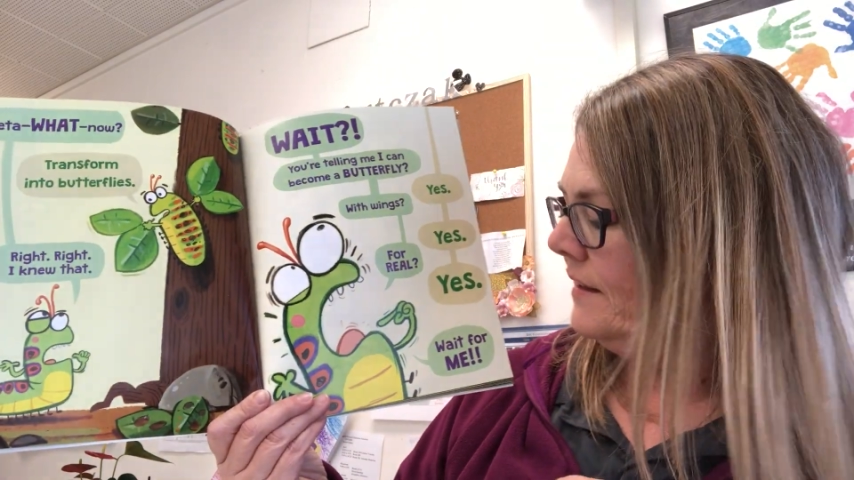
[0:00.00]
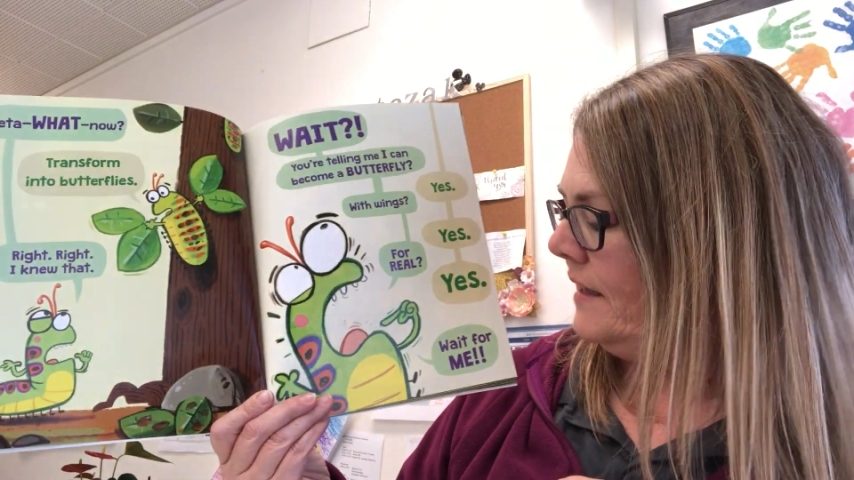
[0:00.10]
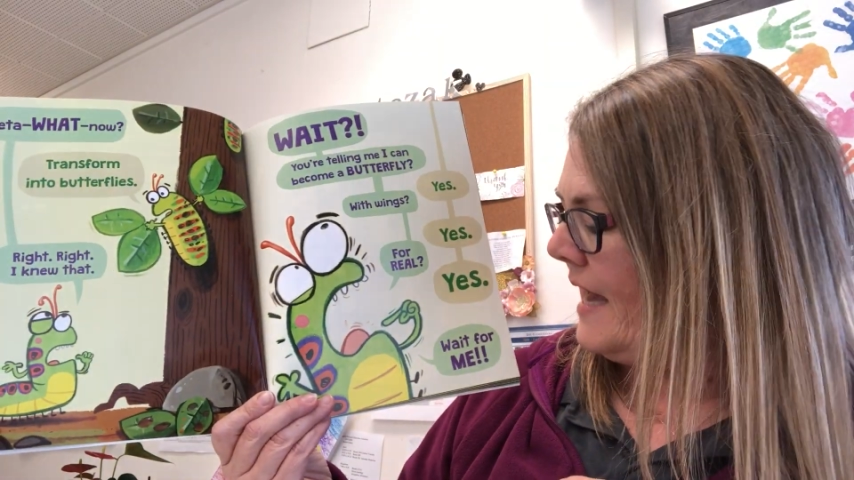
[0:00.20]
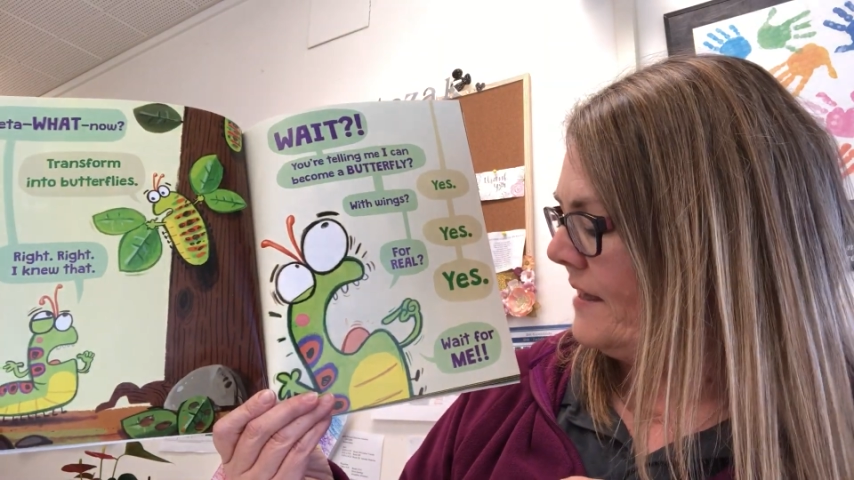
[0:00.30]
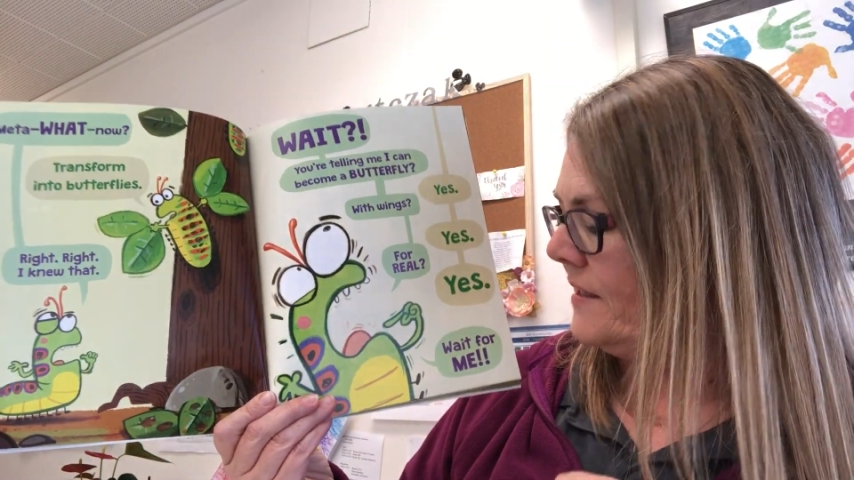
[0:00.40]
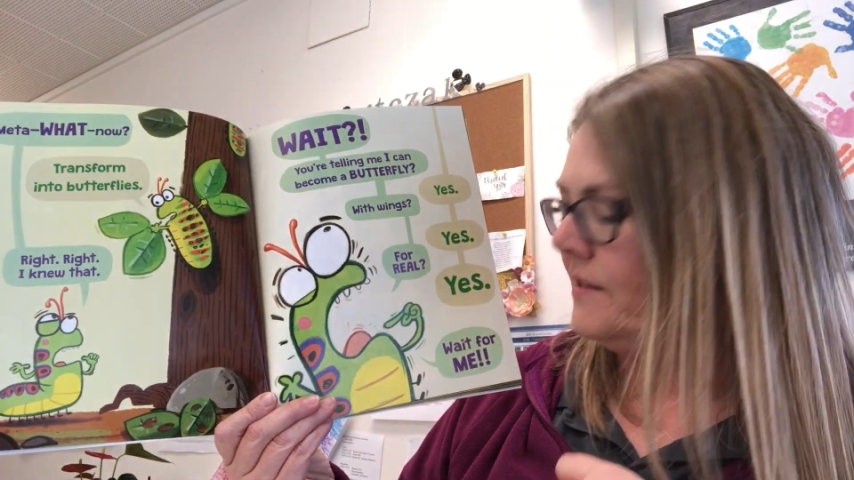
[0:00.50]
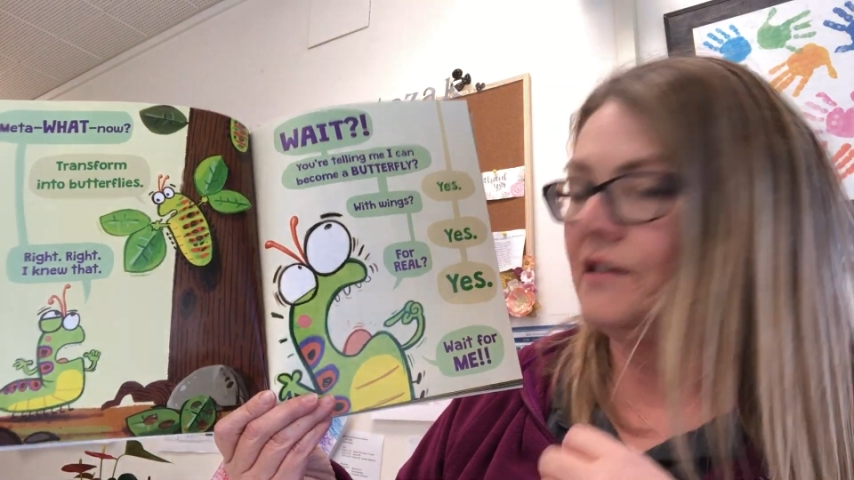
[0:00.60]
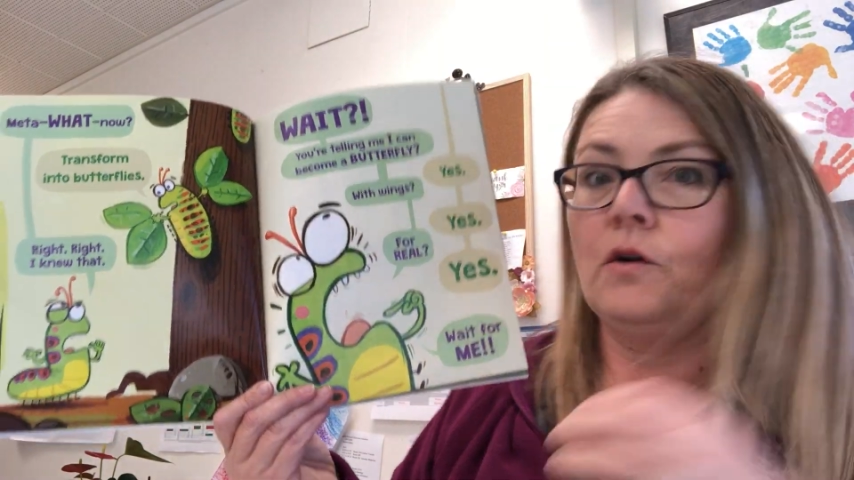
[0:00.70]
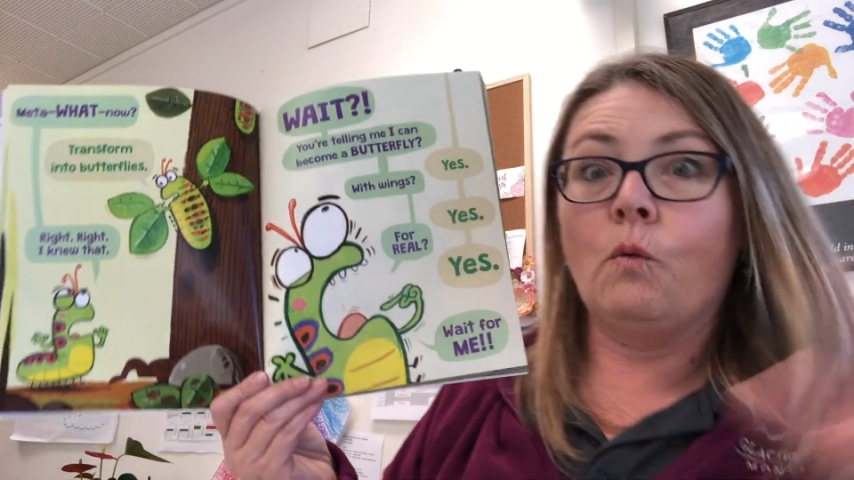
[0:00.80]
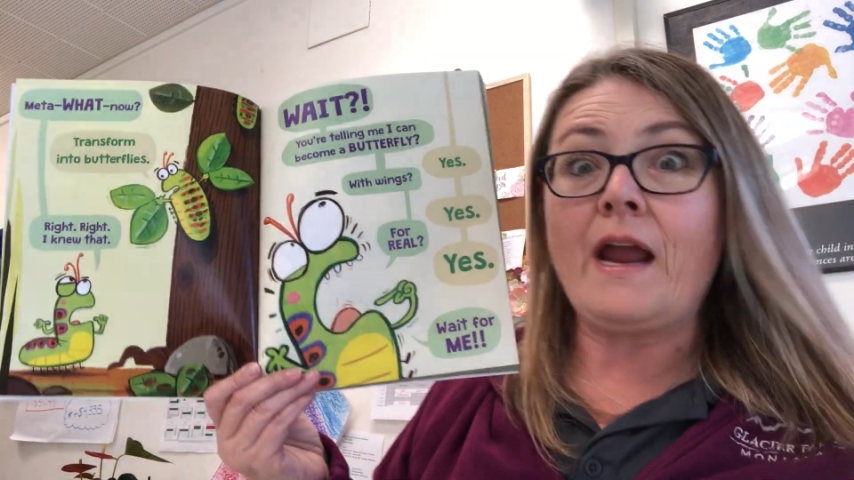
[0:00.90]
Yes.
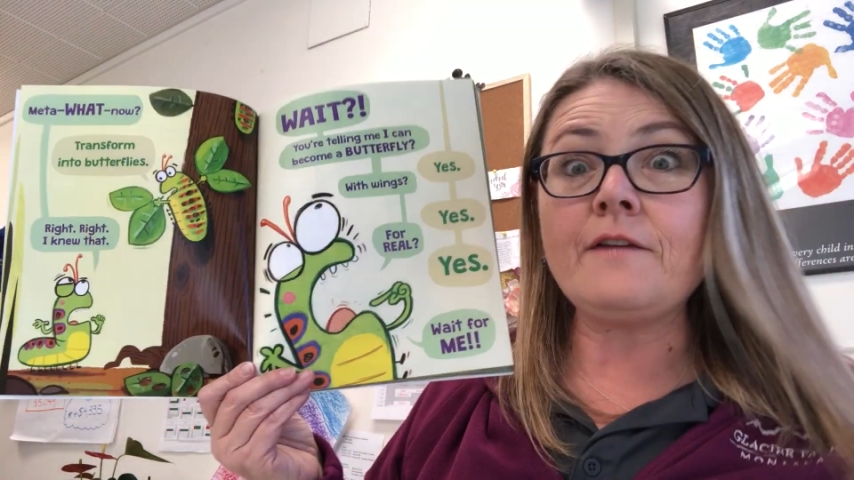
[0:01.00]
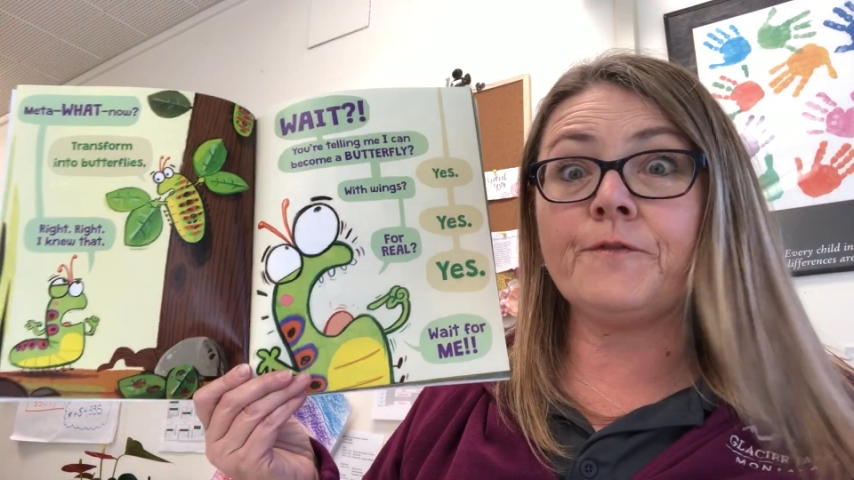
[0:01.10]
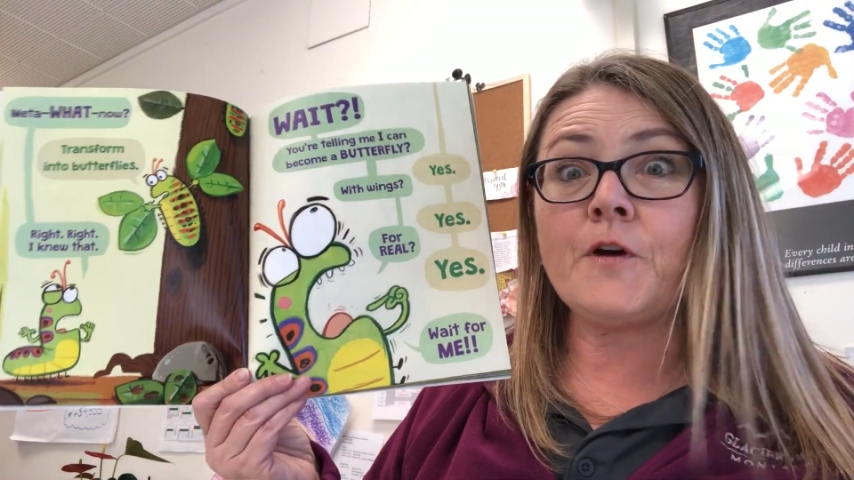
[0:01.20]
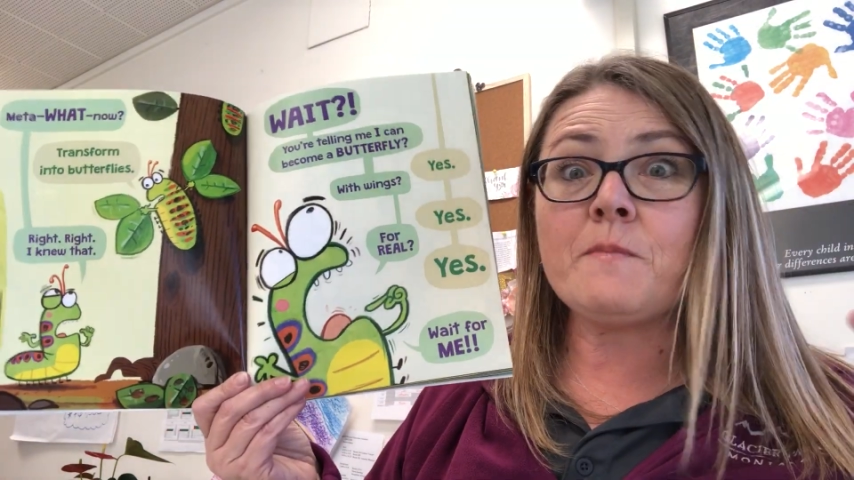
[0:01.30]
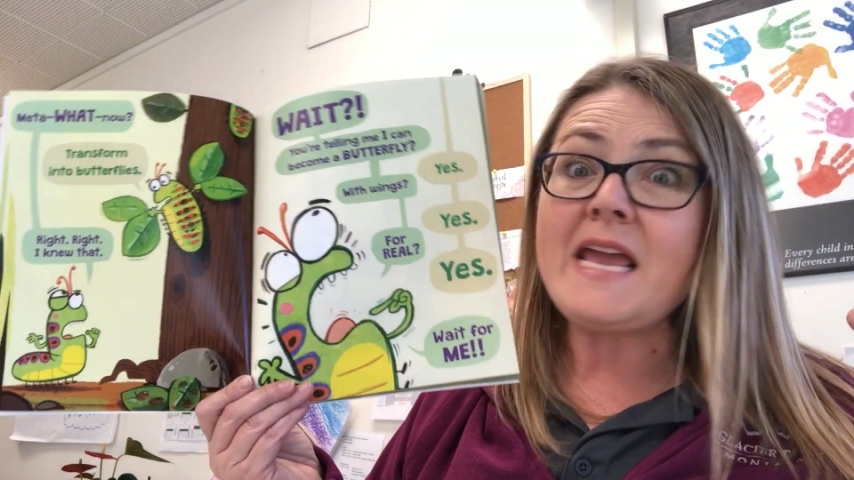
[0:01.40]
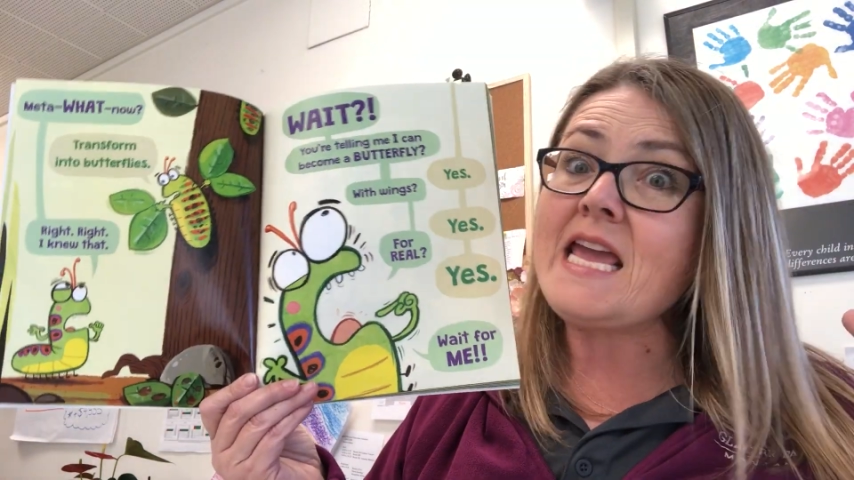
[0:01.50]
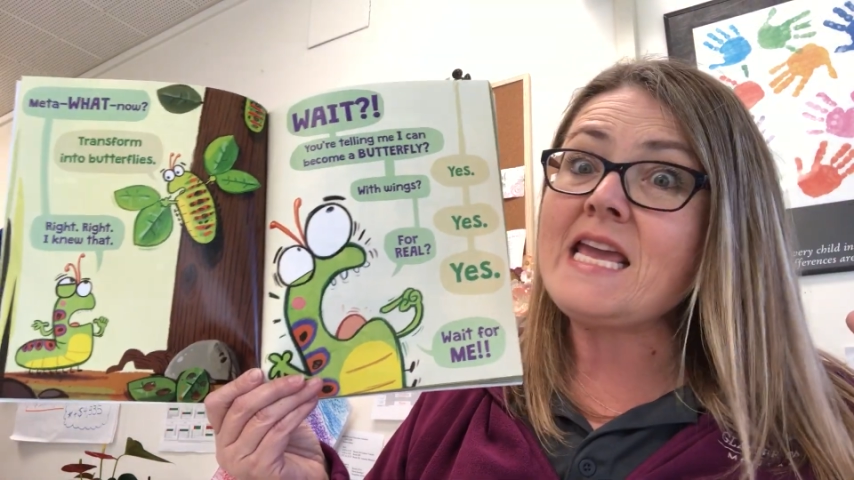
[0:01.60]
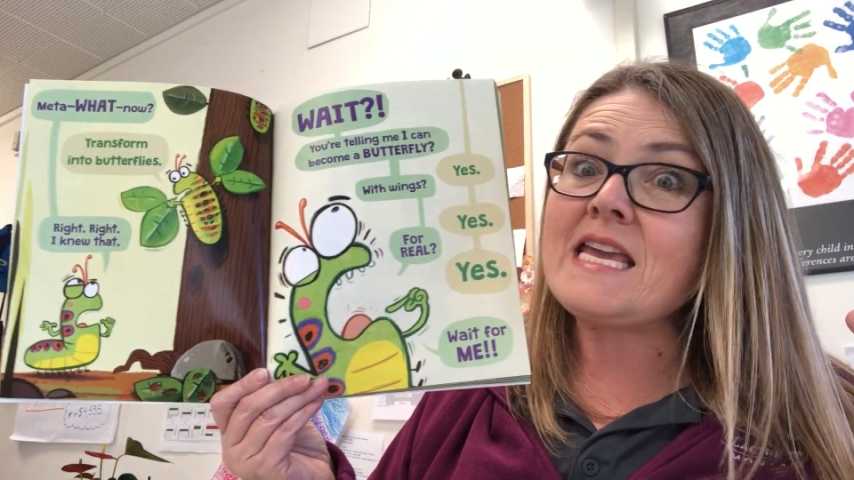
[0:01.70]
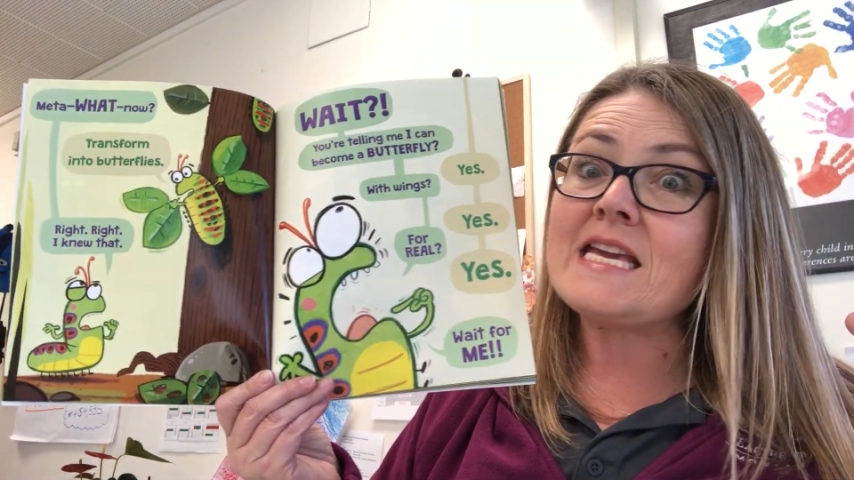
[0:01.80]
Wait for me?